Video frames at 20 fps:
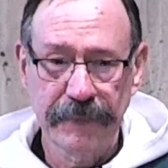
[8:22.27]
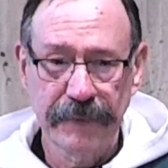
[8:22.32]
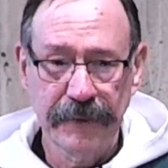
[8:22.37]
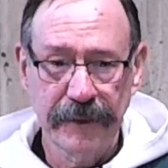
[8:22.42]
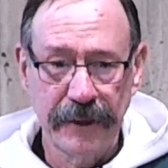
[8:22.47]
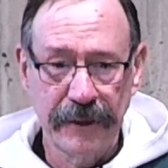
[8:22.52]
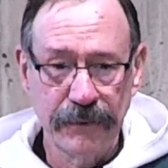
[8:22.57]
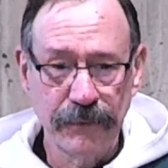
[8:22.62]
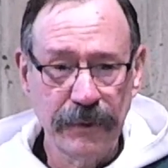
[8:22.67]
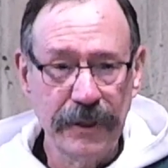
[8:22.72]

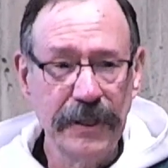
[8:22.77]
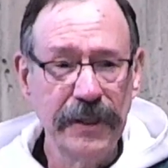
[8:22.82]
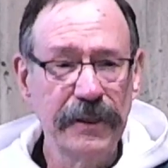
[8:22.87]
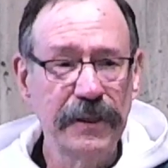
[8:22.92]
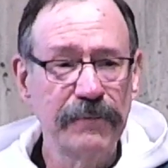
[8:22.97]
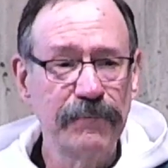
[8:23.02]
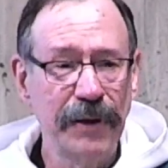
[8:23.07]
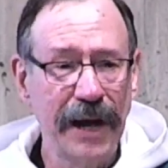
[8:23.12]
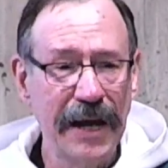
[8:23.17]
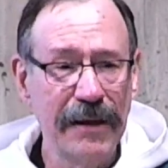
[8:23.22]
And reading the
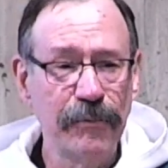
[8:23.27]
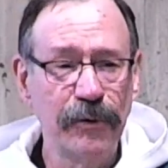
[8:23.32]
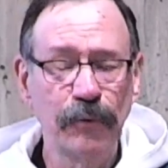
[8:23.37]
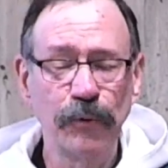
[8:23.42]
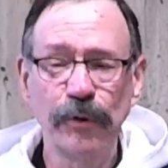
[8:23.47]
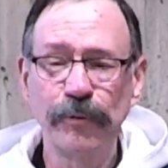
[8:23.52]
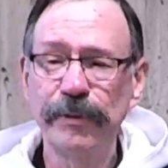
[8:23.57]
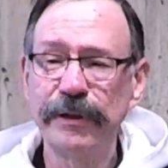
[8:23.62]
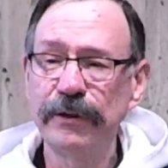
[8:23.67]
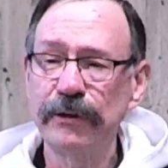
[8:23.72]
Bible
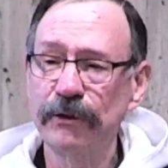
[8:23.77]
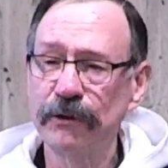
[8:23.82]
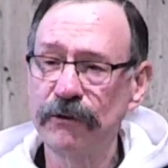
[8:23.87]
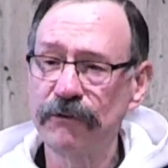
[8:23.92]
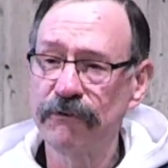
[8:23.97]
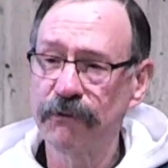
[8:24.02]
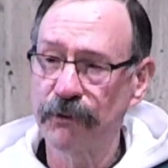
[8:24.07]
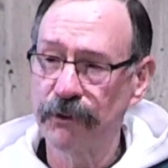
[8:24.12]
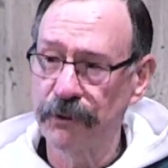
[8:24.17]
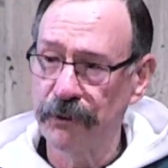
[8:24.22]
will be good
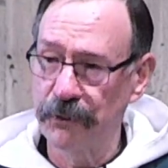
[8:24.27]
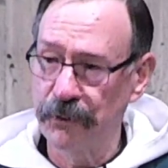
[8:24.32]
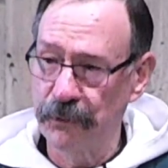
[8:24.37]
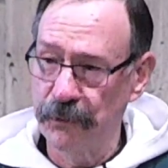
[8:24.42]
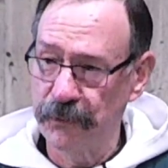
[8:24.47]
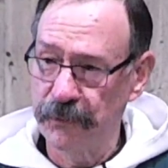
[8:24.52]
for you.